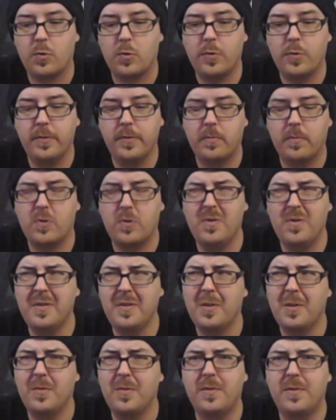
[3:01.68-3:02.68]
Troll
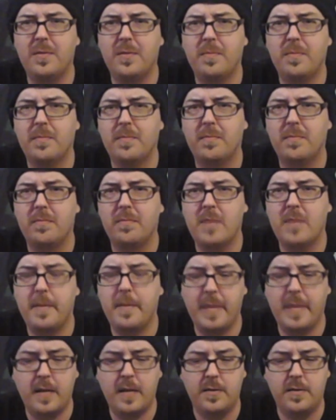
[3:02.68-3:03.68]
and Toad's
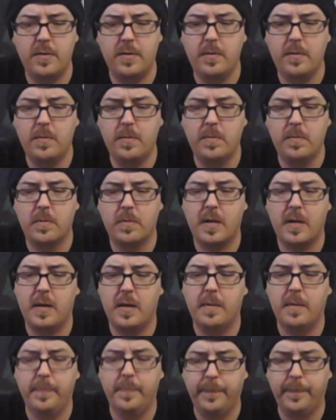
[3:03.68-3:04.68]
not bad too.
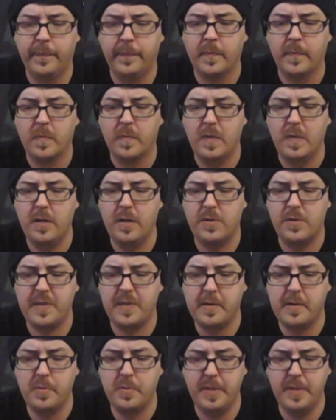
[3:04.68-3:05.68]

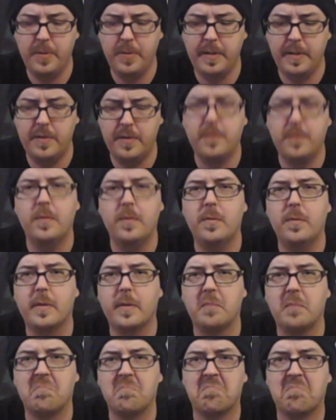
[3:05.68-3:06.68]
Cycle between the two,
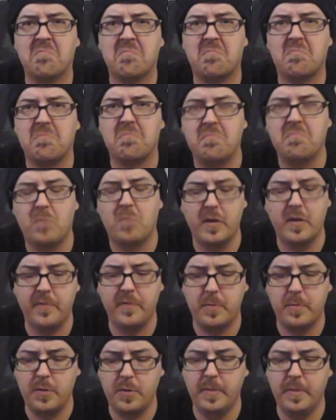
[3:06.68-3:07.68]
and one
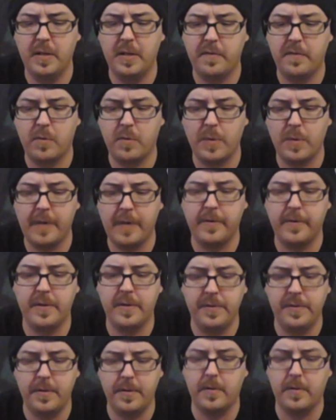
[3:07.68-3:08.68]
of them should be good for whatever
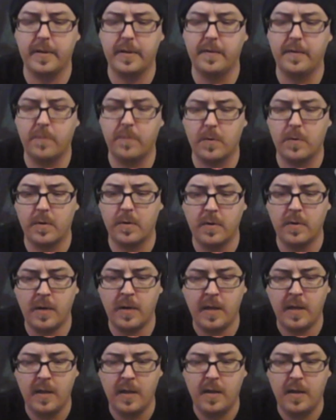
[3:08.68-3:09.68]
it is you're looking for.
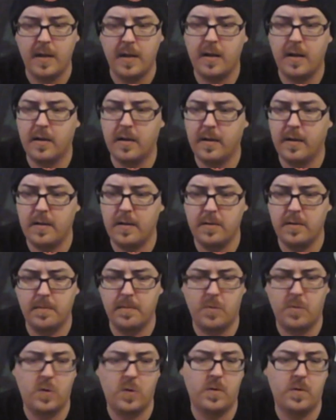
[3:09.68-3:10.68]

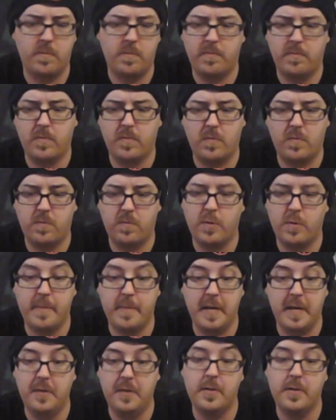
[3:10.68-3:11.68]
Color
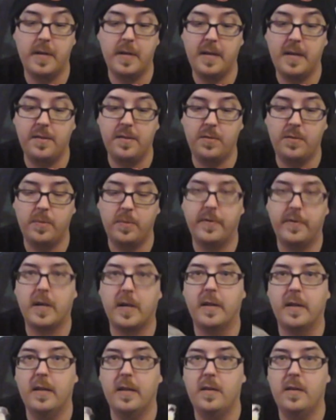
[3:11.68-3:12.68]
reminder dice, we've
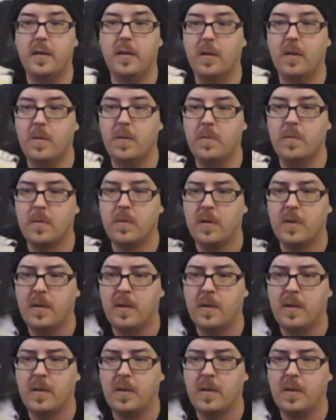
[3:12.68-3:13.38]
got Indigo,